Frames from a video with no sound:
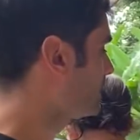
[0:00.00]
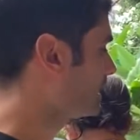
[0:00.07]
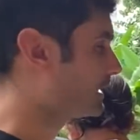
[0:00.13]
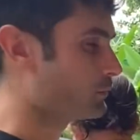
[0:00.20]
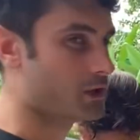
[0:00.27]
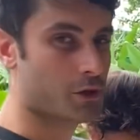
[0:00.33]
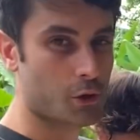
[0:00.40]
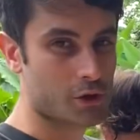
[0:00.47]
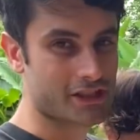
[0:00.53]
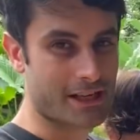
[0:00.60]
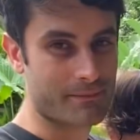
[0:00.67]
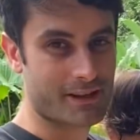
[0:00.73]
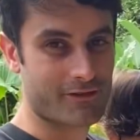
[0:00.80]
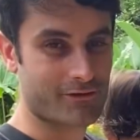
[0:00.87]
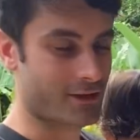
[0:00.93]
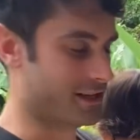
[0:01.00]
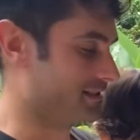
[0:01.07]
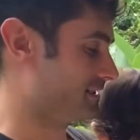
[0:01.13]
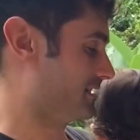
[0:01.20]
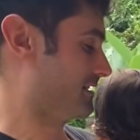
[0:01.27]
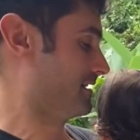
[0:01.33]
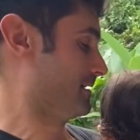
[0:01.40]
He will cook something for us.
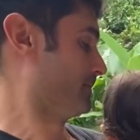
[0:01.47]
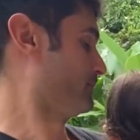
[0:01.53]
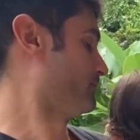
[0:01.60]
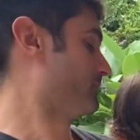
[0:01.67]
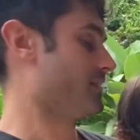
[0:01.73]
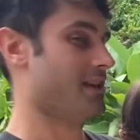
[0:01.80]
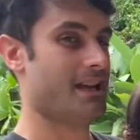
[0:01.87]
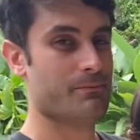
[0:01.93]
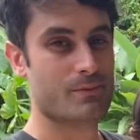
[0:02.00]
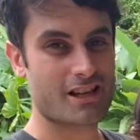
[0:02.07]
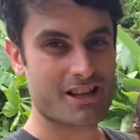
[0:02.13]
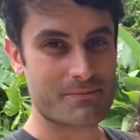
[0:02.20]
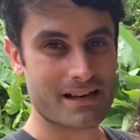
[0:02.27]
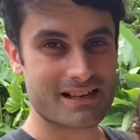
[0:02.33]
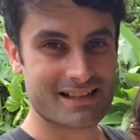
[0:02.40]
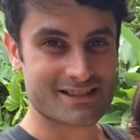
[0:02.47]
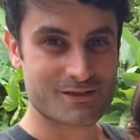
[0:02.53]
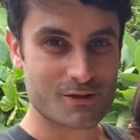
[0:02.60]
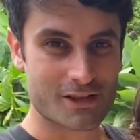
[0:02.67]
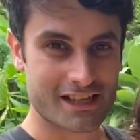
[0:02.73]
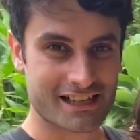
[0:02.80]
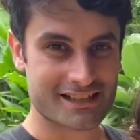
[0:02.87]
And baby Bella is
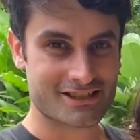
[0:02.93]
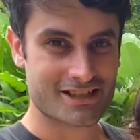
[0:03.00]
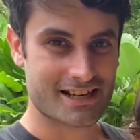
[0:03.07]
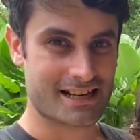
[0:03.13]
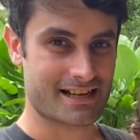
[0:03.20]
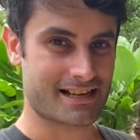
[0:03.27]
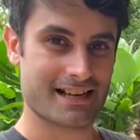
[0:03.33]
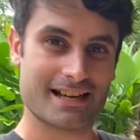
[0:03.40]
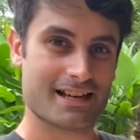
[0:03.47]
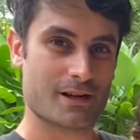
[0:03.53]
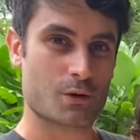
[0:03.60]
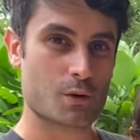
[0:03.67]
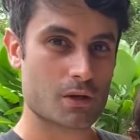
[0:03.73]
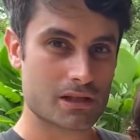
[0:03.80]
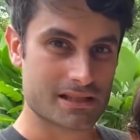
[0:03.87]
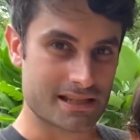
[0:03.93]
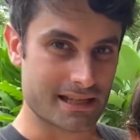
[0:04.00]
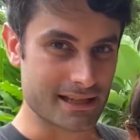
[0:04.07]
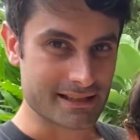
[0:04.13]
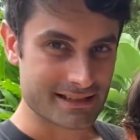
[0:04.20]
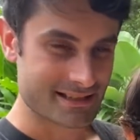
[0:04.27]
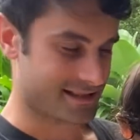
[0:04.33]
looking at Jay like, who is
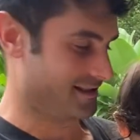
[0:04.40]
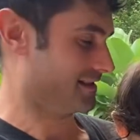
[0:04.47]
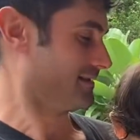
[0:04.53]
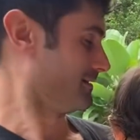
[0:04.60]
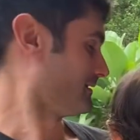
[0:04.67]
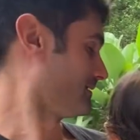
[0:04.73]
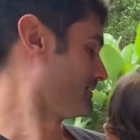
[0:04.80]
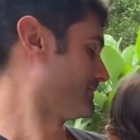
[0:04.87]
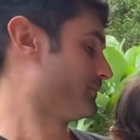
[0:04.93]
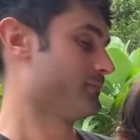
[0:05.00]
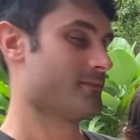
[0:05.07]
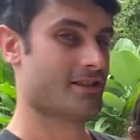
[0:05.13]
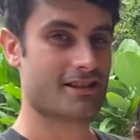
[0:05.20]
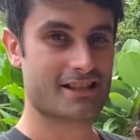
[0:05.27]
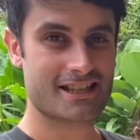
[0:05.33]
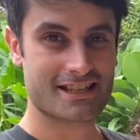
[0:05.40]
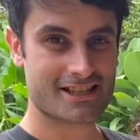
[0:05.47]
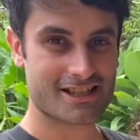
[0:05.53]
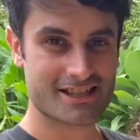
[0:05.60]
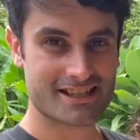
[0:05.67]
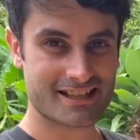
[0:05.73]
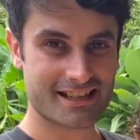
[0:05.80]
this?
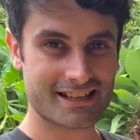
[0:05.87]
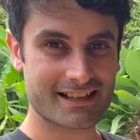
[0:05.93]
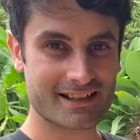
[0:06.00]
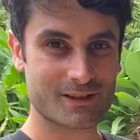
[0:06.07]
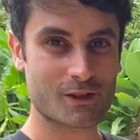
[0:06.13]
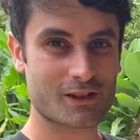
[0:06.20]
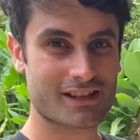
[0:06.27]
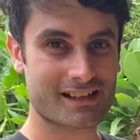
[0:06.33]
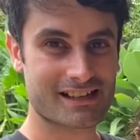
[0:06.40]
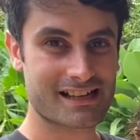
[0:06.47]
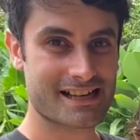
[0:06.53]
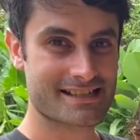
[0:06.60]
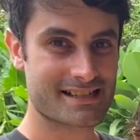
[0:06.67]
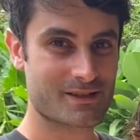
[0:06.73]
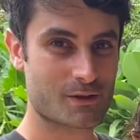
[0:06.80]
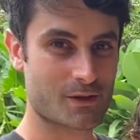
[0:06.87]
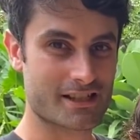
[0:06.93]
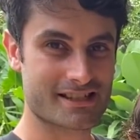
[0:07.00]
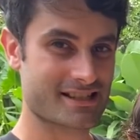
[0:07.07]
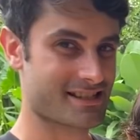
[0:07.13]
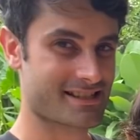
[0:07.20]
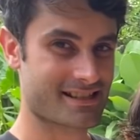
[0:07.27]
She's still not realizing who
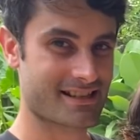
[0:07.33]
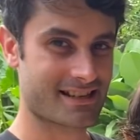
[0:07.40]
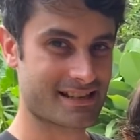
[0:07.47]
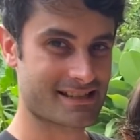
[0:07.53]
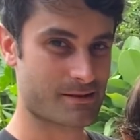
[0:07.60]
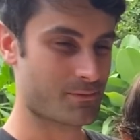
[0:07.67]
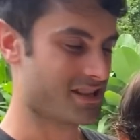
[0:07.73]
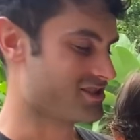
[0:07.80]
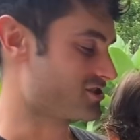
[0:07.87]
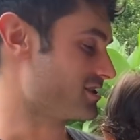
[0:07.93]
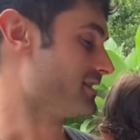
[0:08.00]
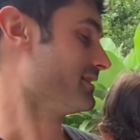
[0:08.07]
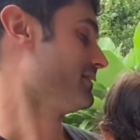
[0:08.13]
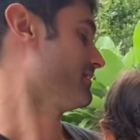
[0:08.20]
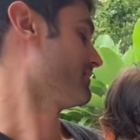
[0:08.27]
is a bit shy.